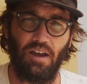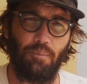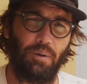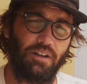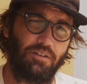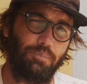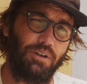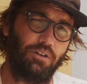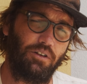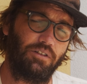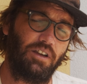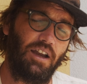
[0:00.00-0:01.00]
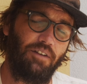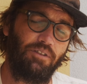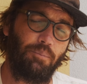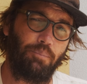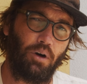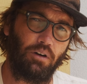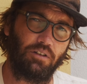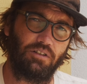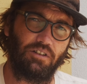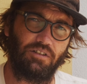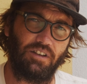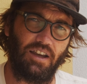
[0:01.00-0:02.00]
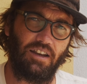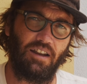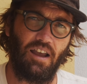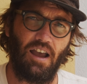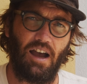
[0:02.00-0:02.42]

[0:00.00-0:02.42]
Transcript: but it's because I have the BOXER set